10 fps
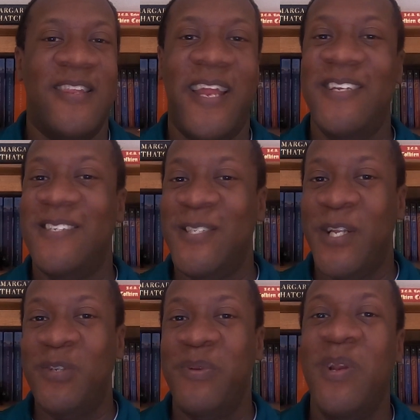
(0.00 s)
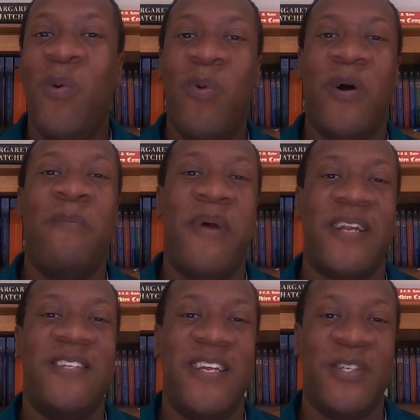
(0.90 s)
Ladies and gentlemen, welcome
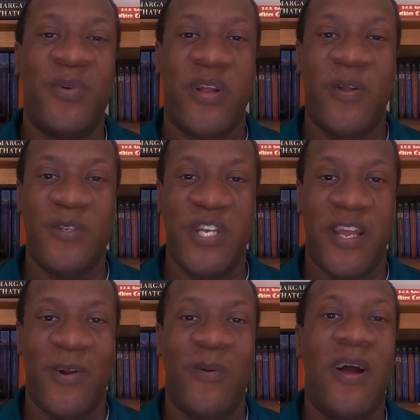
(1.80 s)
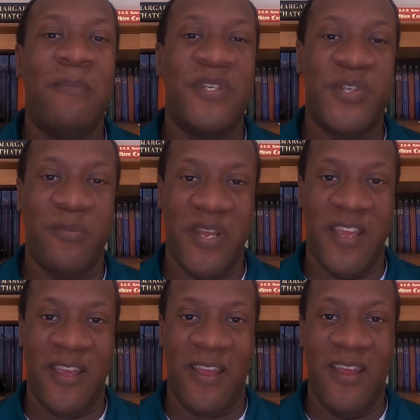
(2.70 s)
back to the History Club channel. I'm Mr.
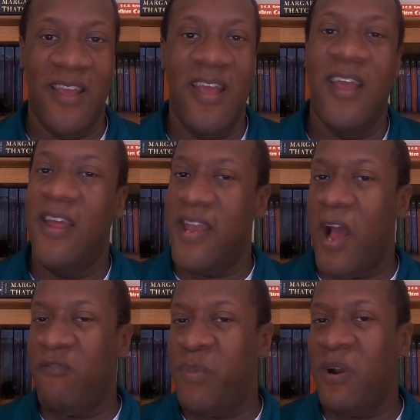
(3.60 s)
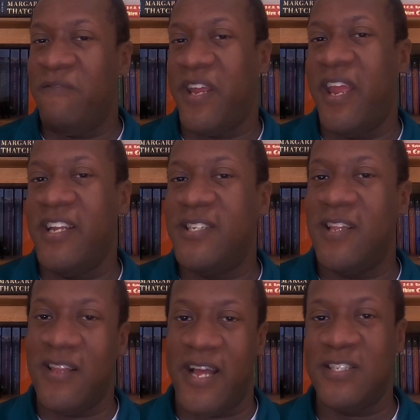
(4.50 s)
McGee. Now, I've been on vacation
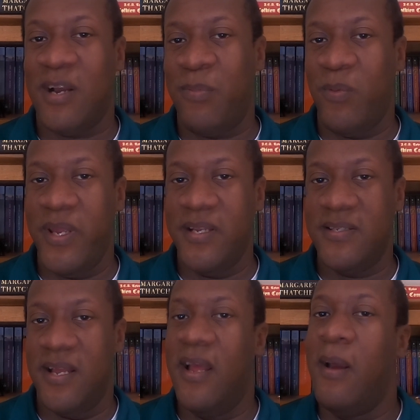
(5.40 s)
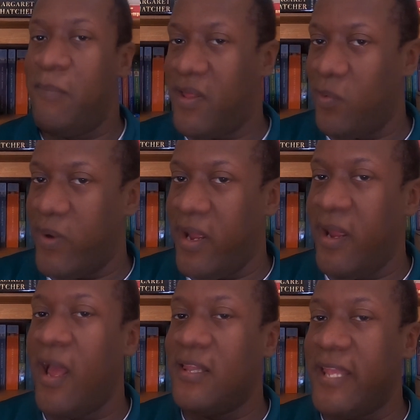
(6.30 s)
the last couple weeks. By the
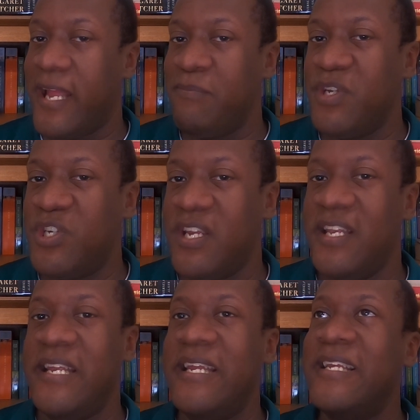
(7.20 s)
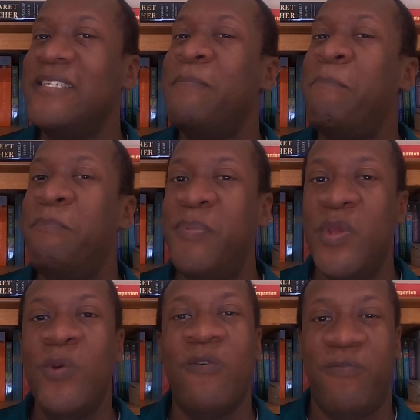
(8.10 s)
way, Lake Michigan is
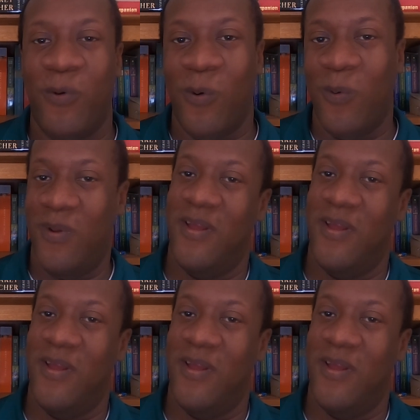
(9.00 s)
beautiful.